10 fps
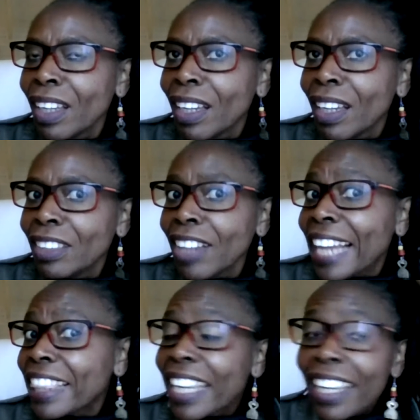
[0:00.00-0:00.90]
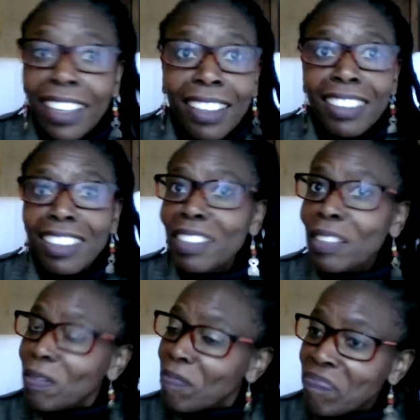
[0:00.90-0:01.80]
So I think
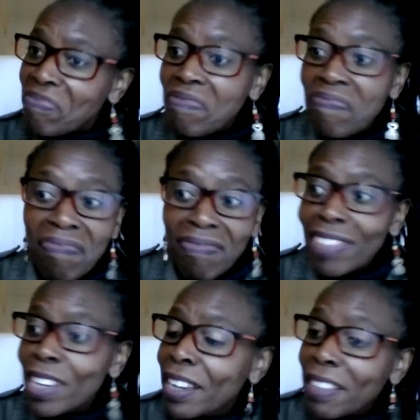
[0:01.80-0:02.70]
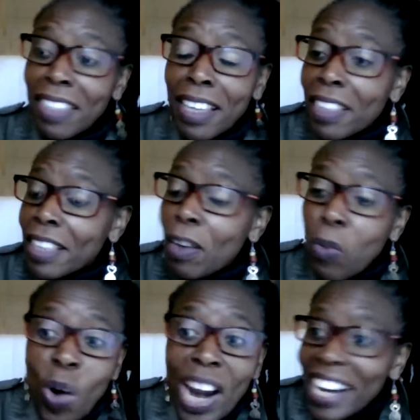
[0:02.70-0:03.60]
the
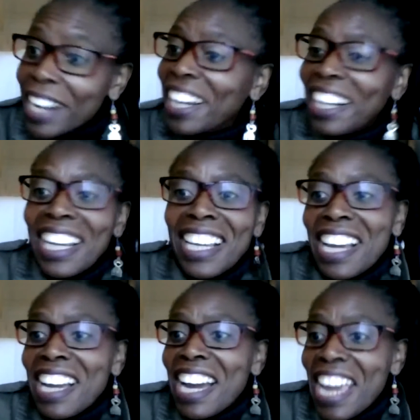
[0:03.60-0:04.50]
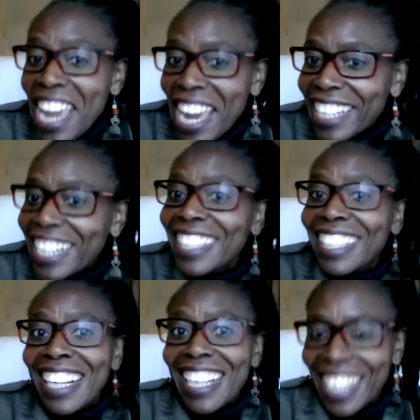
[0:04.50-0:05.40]
work ahead is
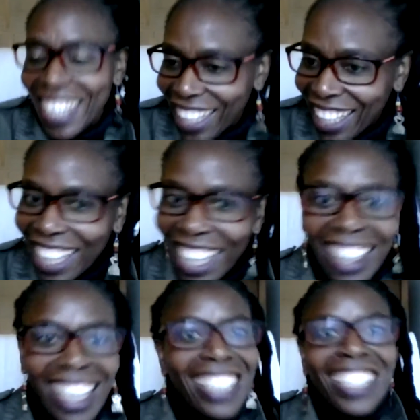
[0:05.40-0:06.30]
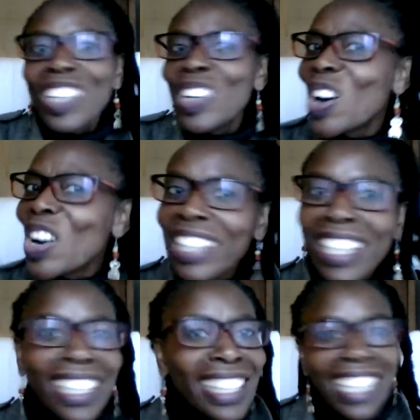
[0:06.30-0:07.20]
clear. There's not this